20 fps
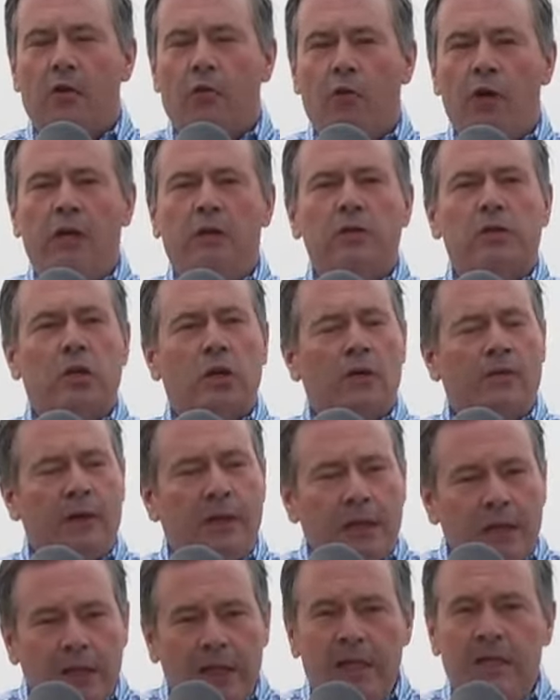We deserve
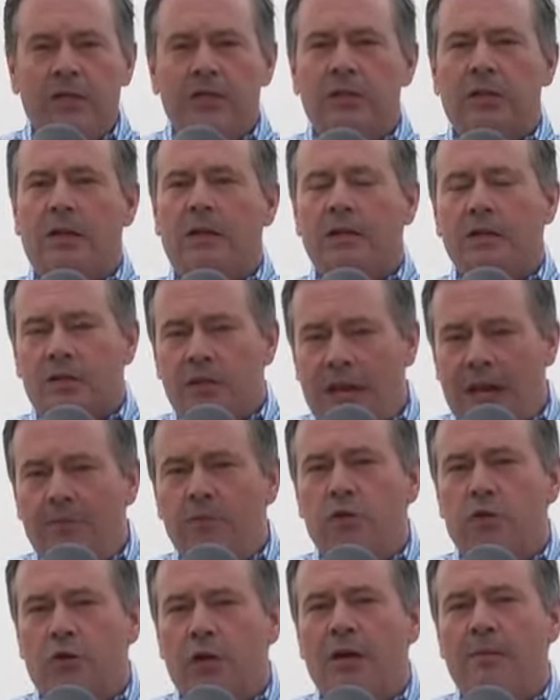at least the
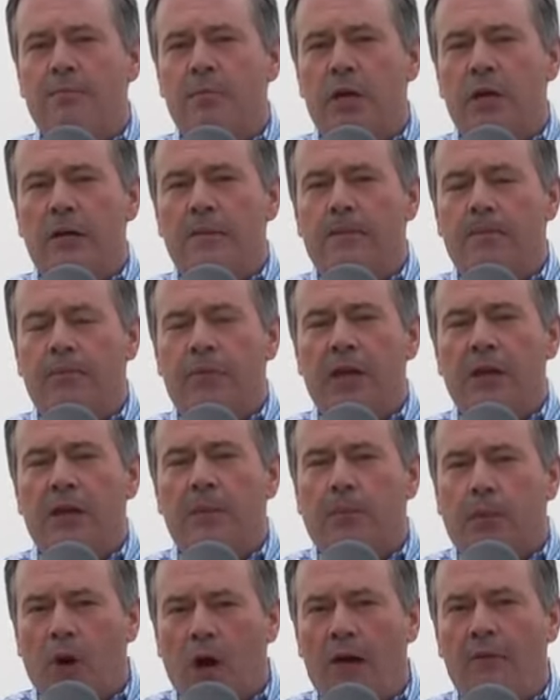same treatment that
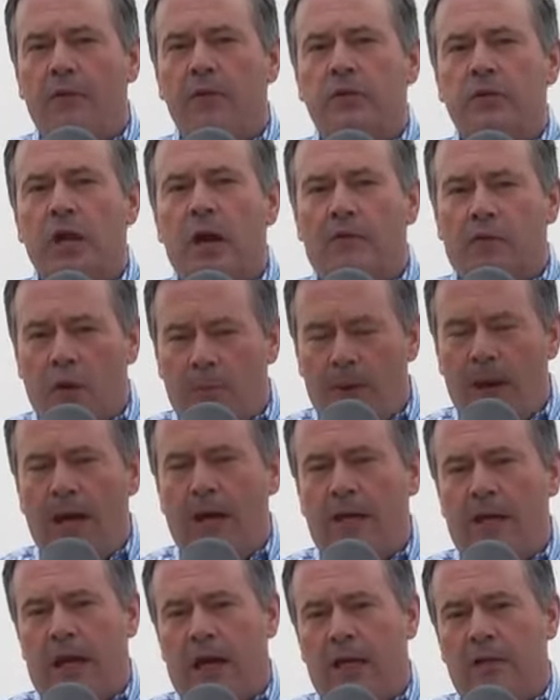the province of
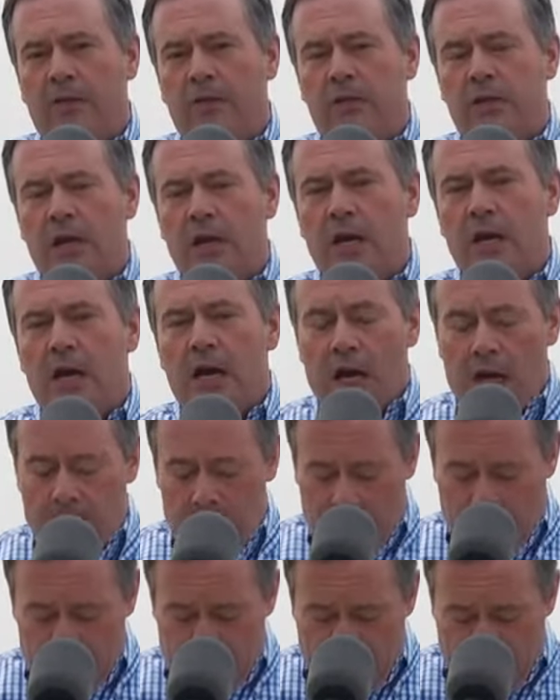Quebec gets.
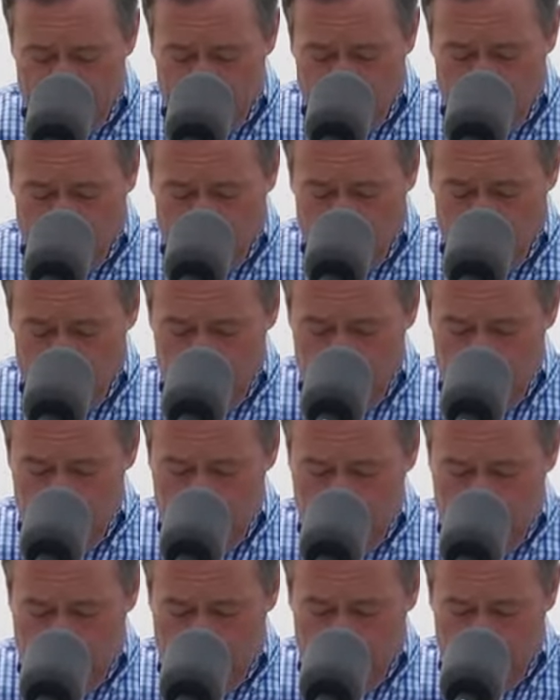And that will
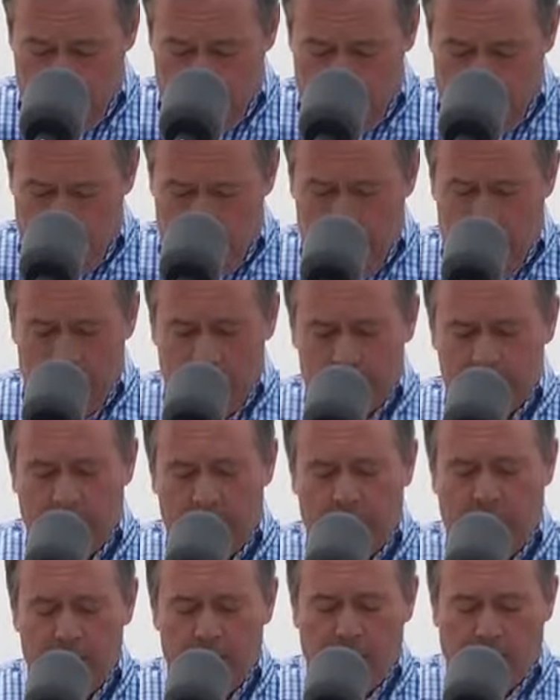be
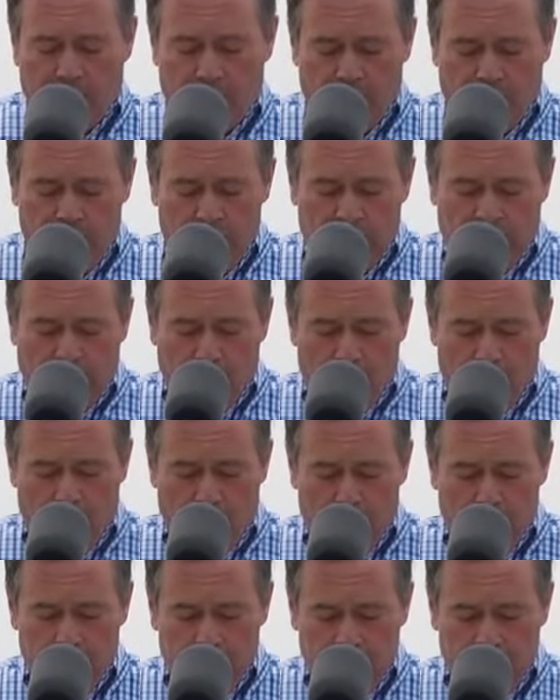something we are fighting
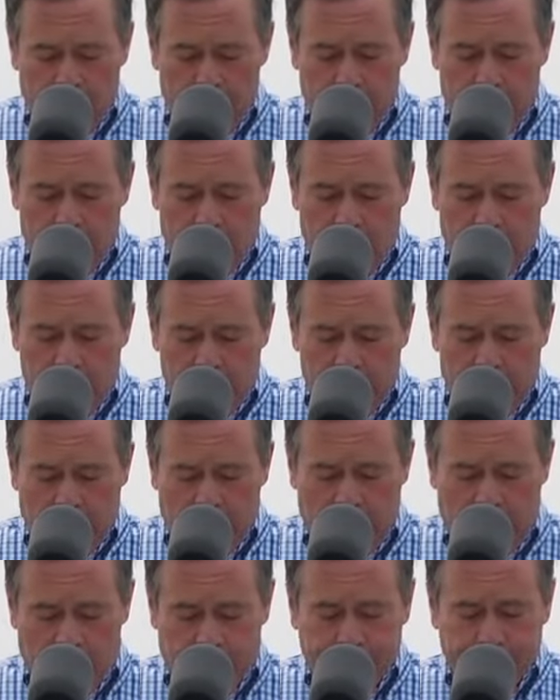for in the weeks to
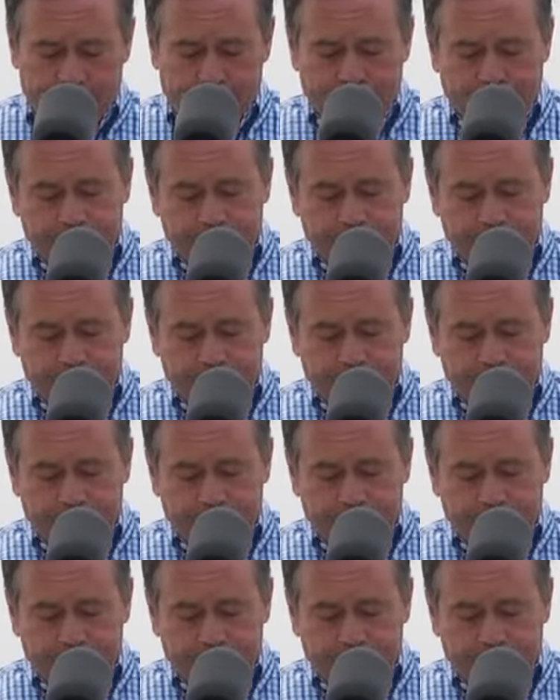come.